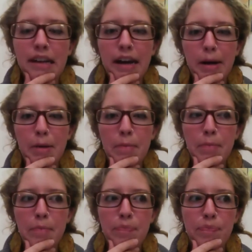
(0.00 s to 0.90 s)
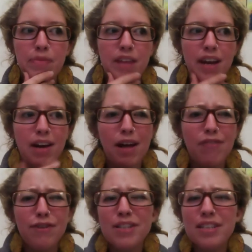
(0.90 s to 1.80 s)
that at
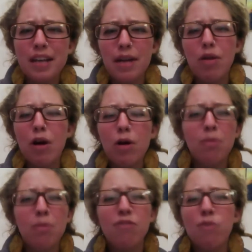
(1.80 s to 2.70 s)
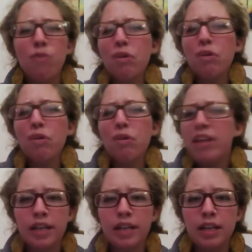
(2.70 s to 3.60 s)
first or before they didn't
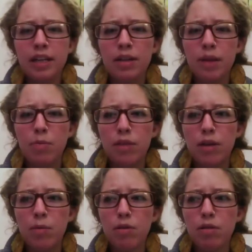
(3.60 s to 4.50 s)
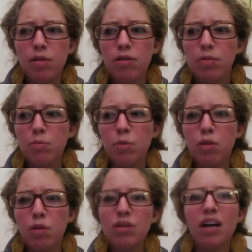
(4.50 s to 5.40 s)
really, they were
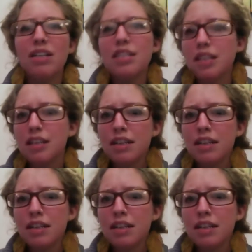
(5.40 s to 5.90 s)
more reluctant,